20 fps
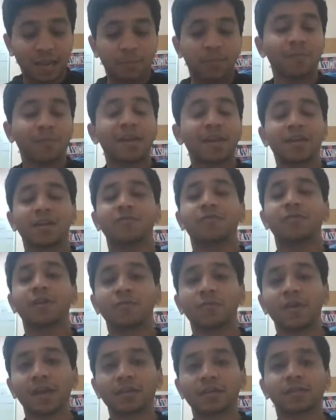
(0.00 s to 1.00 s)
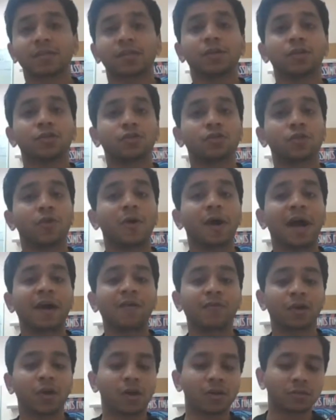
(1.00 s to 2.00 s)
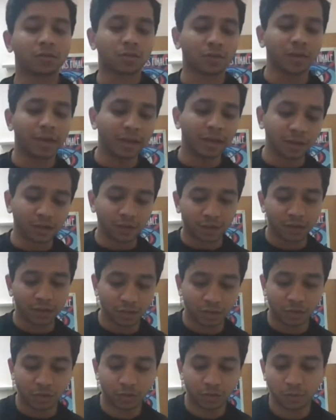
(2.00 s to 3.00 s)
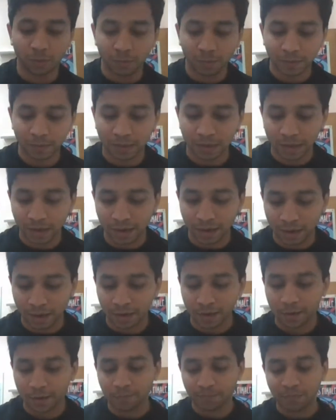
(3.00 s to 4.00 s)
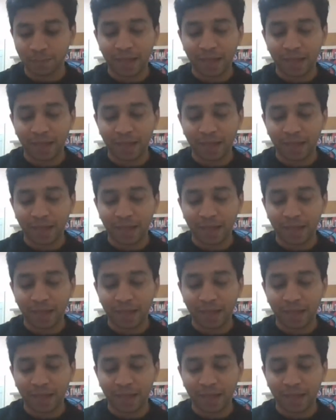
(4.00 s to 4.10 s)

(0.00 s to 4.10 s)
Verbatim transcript: can be many different ways so i would also encourage you uh,